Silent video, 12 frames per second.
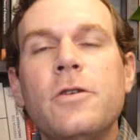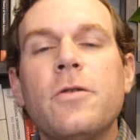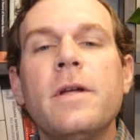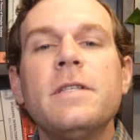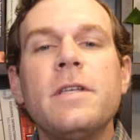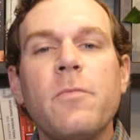
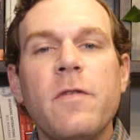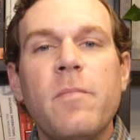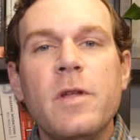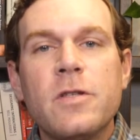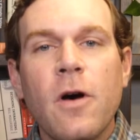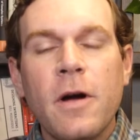trends that
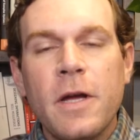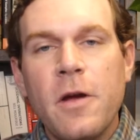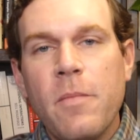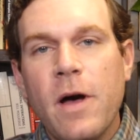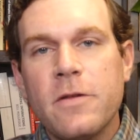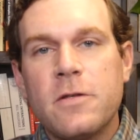we've been
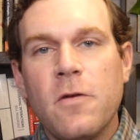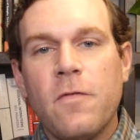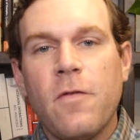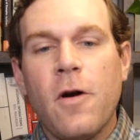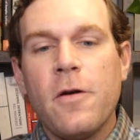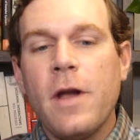talking about so
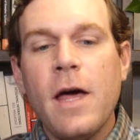far,